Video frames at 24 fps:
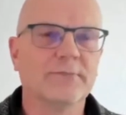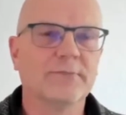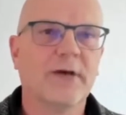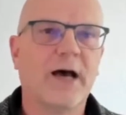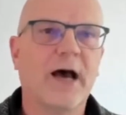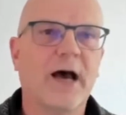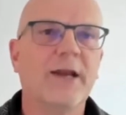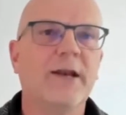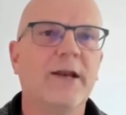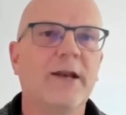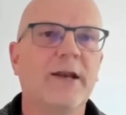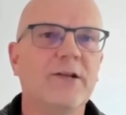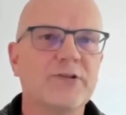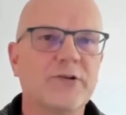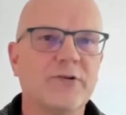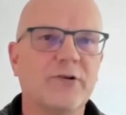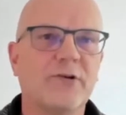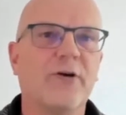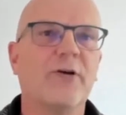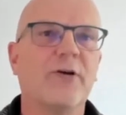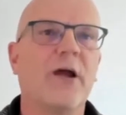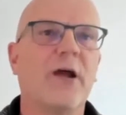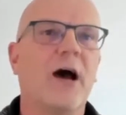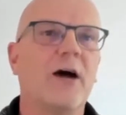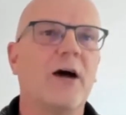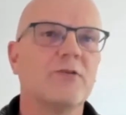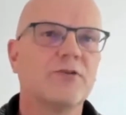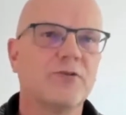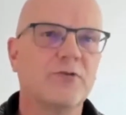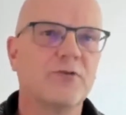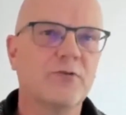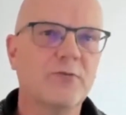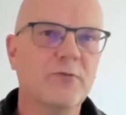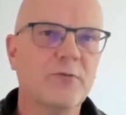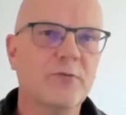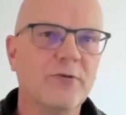I need to learn how
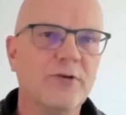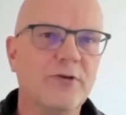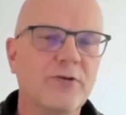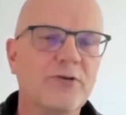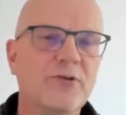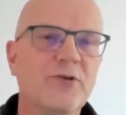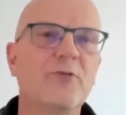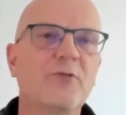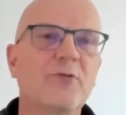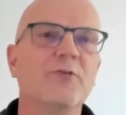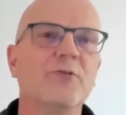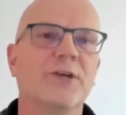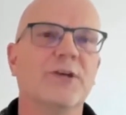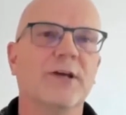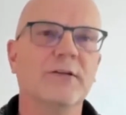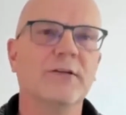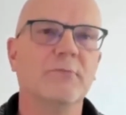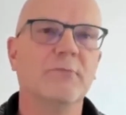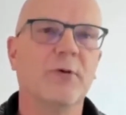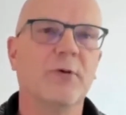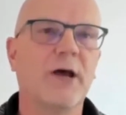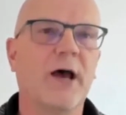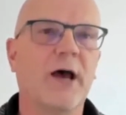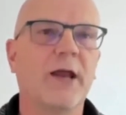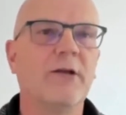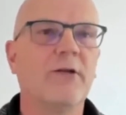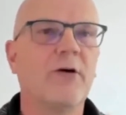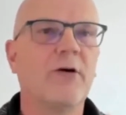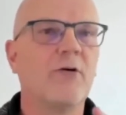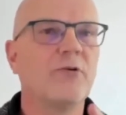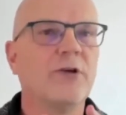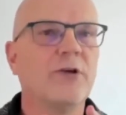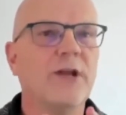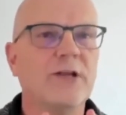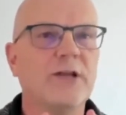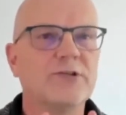to use it, but I
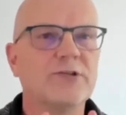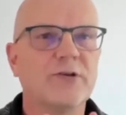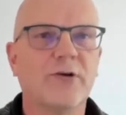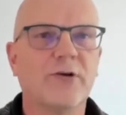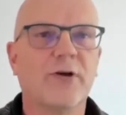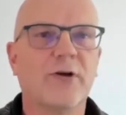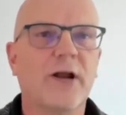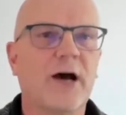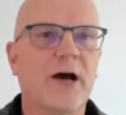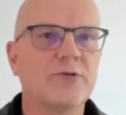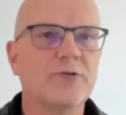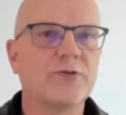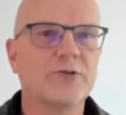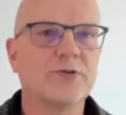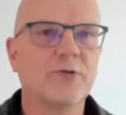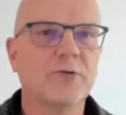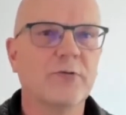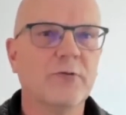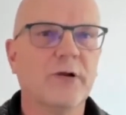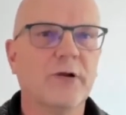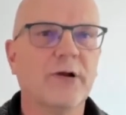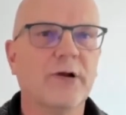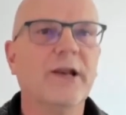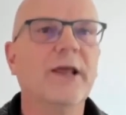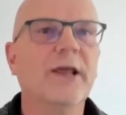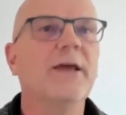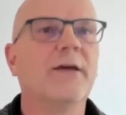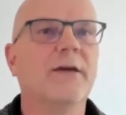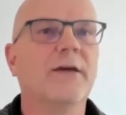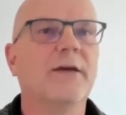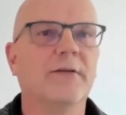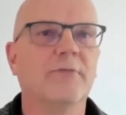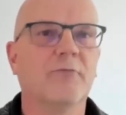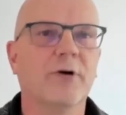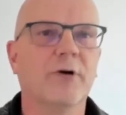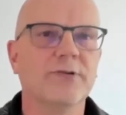don't need to learn how to link
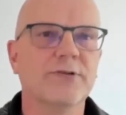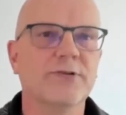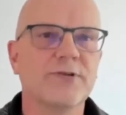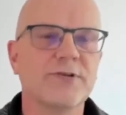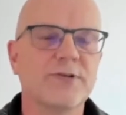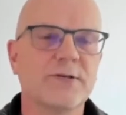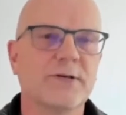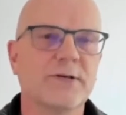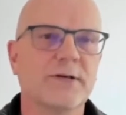it once.